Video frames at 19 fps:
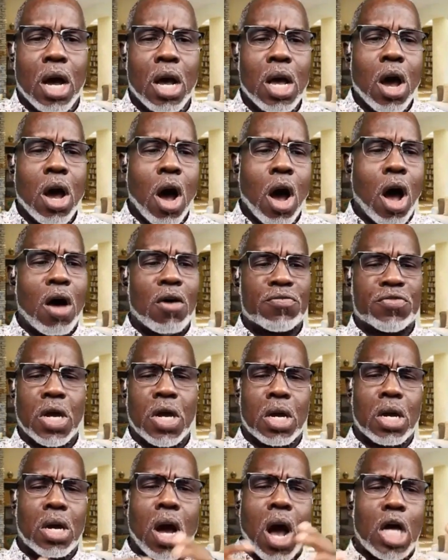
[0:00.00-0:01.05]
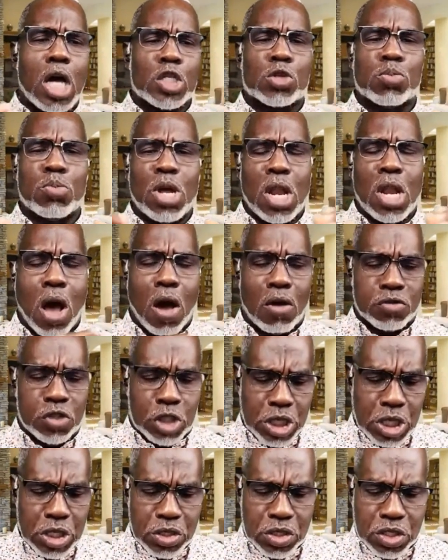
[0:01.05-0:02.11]
of the gospel of
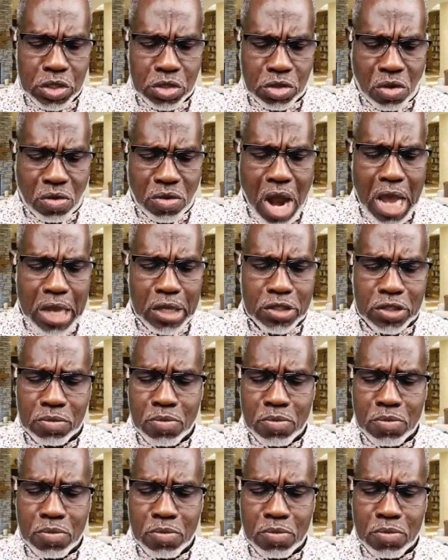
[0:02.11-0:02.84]
Jesus Christ.